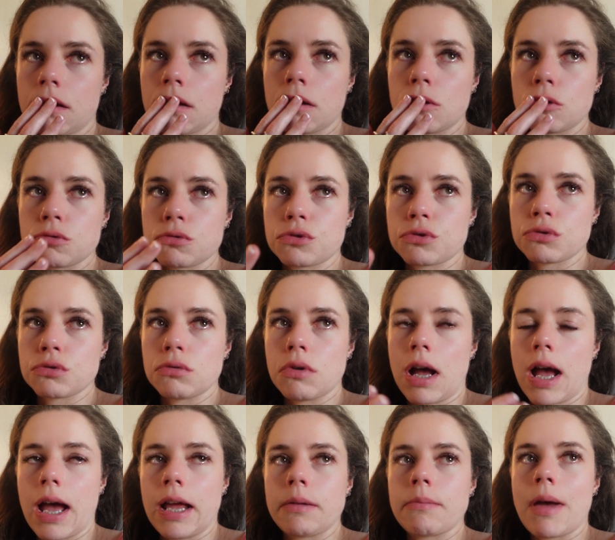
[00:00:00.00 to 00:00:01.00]
Also, I
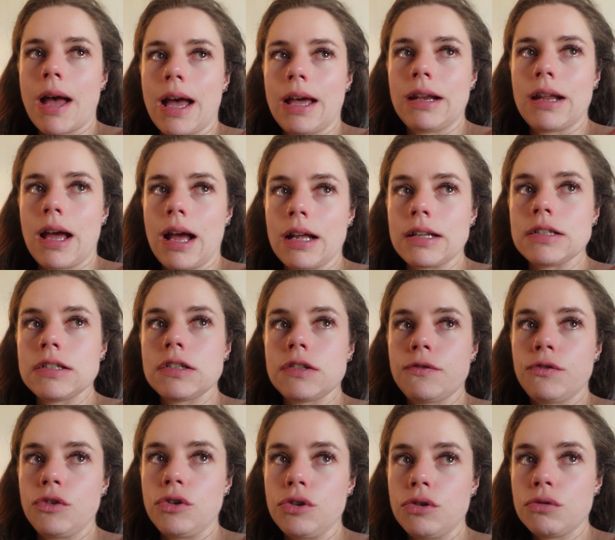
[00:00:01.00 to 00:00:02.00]
had my aunt Anne's
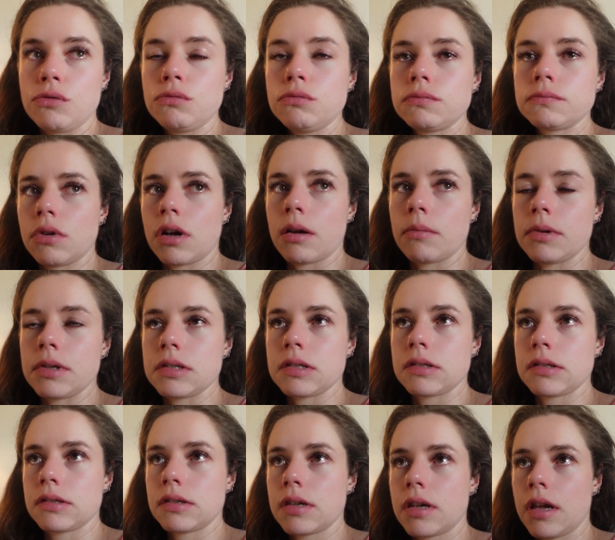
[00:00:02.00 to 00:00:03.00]
funeral. So I
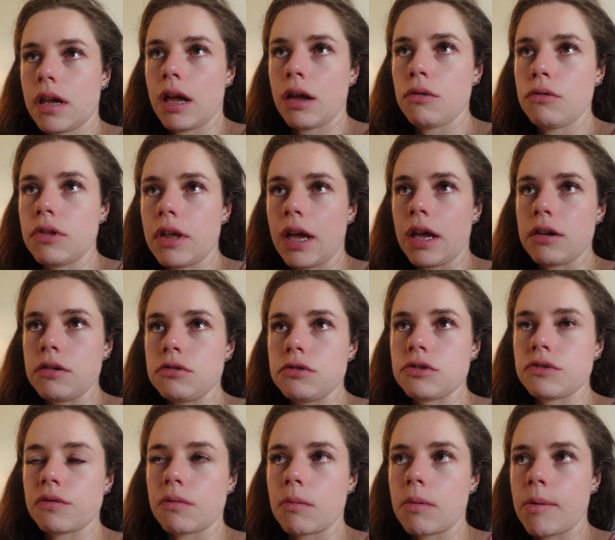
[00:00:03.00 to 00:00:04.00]
was out the
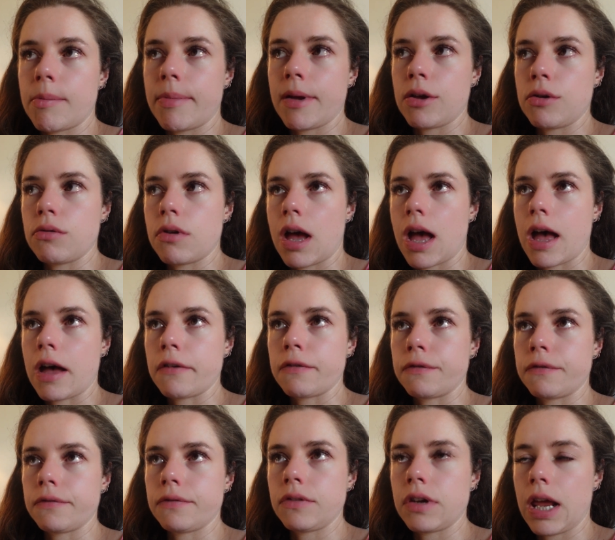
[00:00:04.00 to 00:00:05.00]
house from about
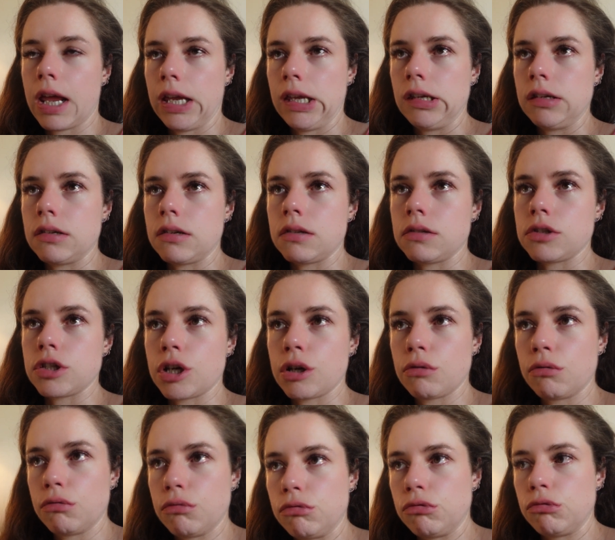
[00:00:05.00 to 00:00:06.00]
9:30
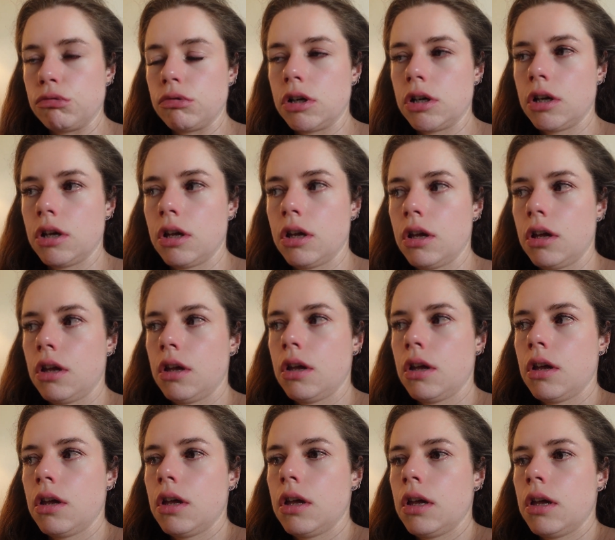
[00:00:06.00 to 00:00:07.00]
until
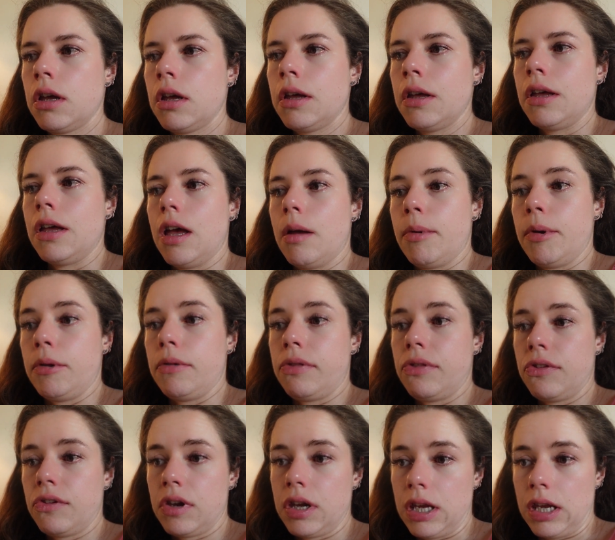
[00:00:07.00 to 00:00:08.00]
about
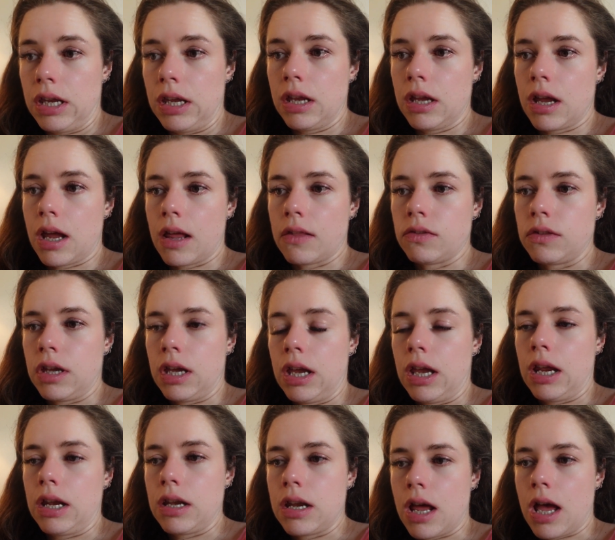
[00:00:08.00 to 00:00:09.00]
3:00. And
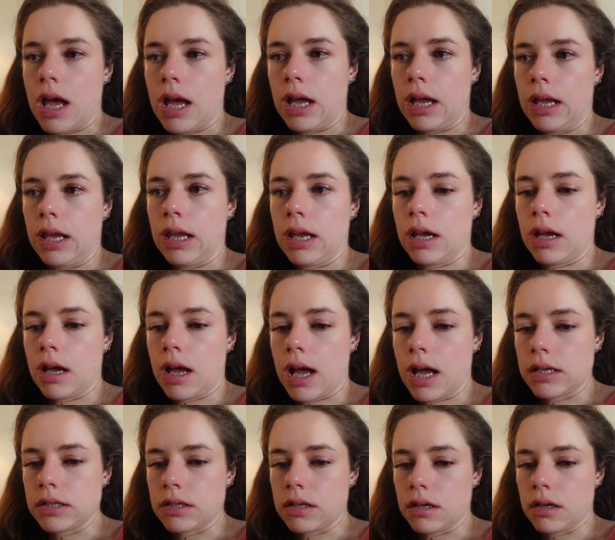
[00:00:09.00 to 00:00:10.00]
then I
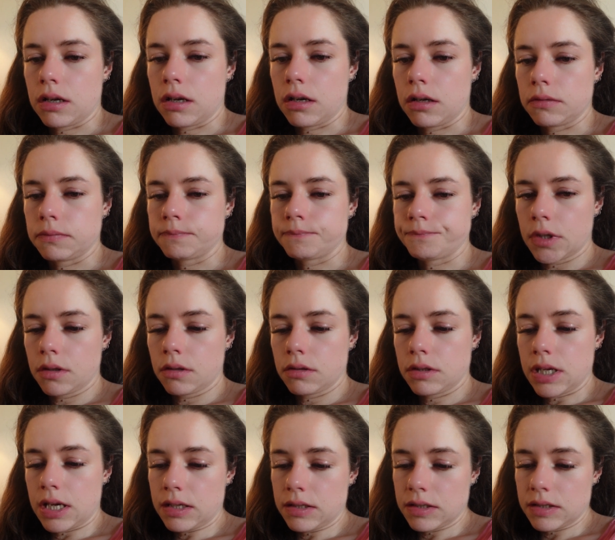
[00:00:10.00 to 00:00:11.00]
had a
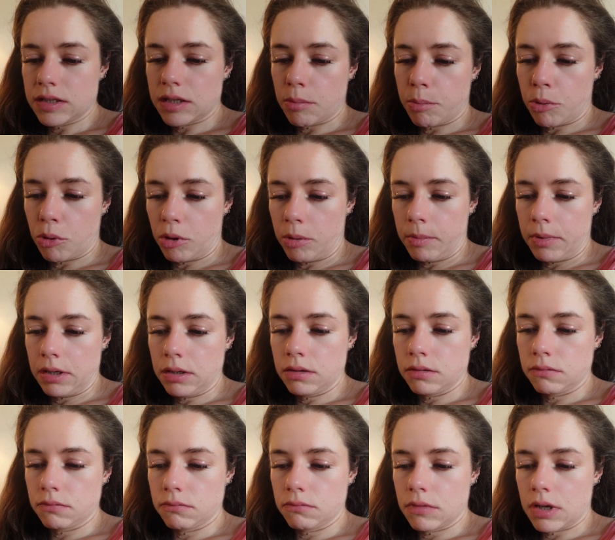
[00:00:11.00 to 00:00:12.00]
dentist appointment.
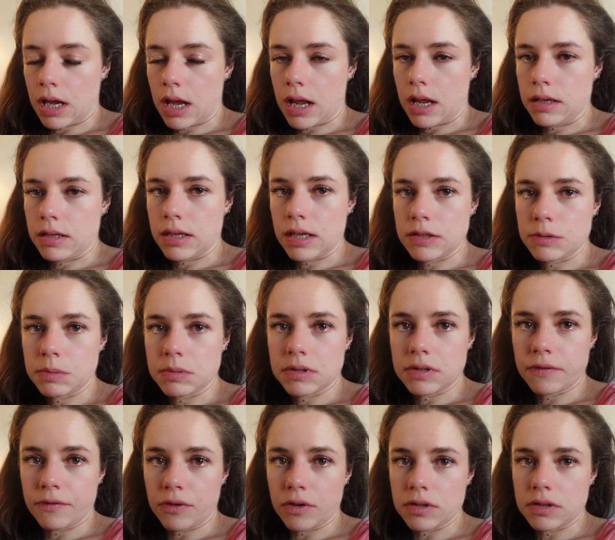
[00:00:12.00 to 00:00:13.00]
And this was
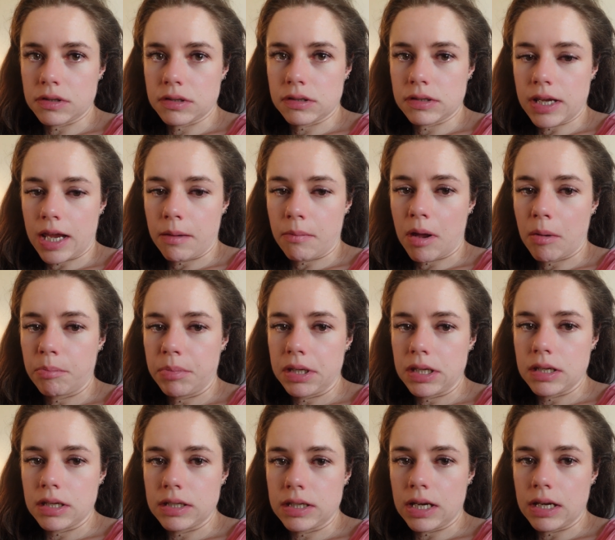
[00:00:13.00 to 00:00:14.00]
the first time I'd been
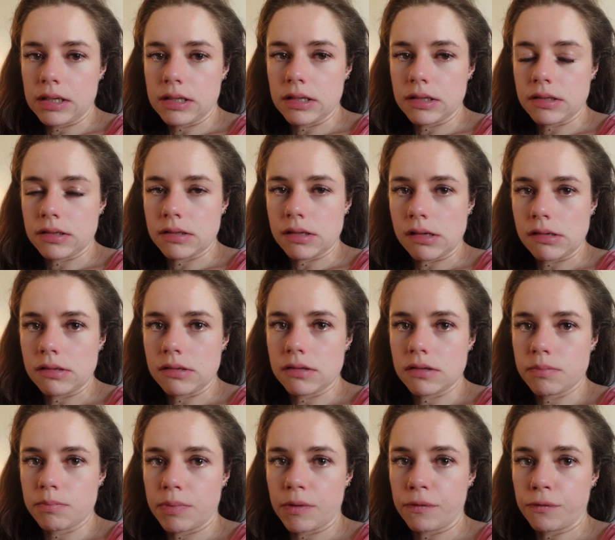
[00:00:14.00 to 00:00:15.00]
at the dentist since
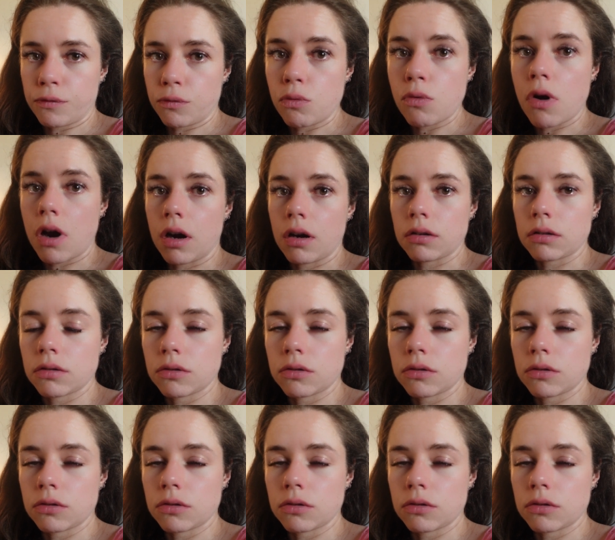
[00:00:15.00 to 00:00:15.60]
before